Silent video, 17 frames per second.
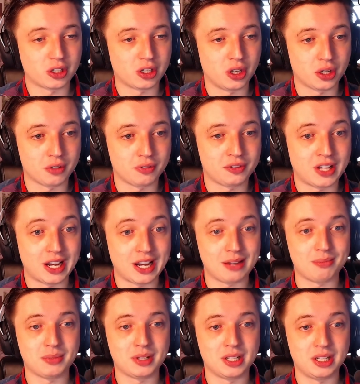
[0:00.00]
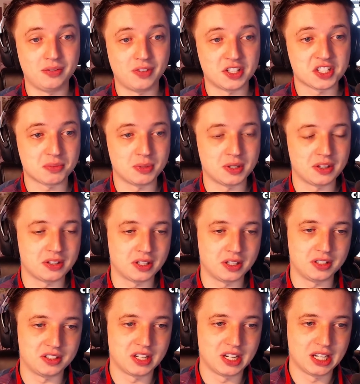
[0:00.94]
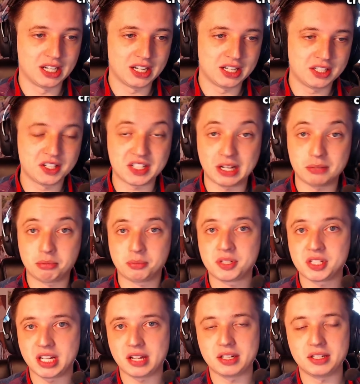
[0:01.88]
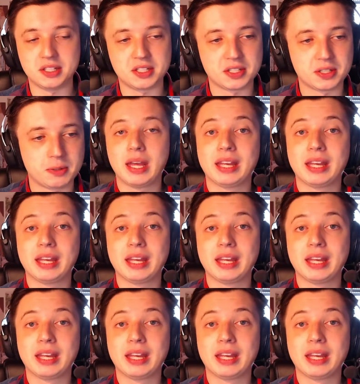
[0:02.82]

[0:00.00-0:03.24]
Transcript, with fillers: a lot of time investment, and this album started it.